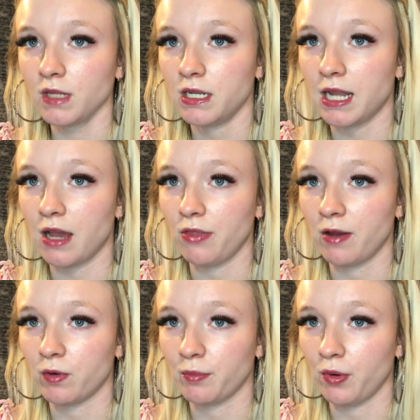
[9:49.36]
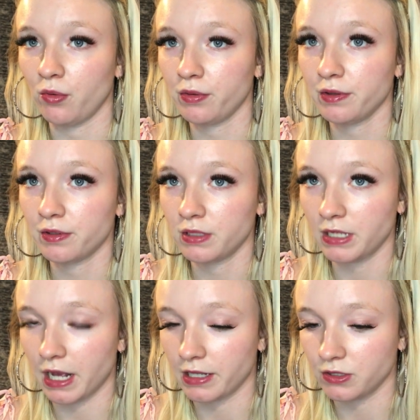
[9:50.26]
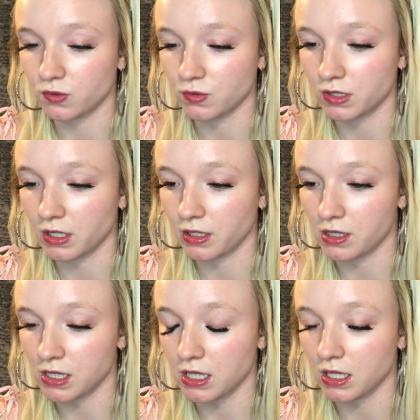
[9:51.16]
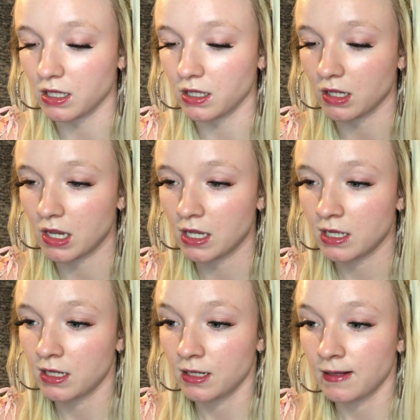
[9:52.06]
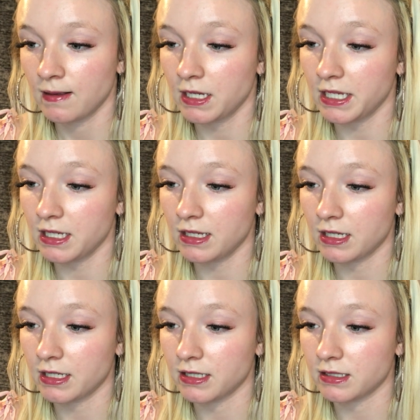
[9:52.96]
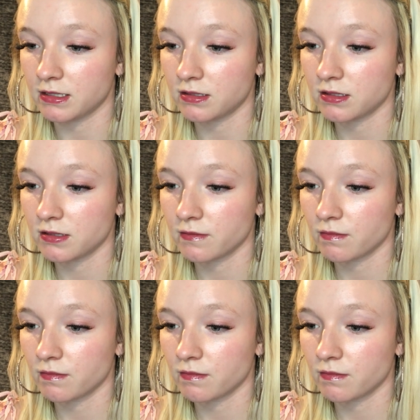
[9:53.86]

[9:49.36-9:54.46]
Now that we're both not using, he is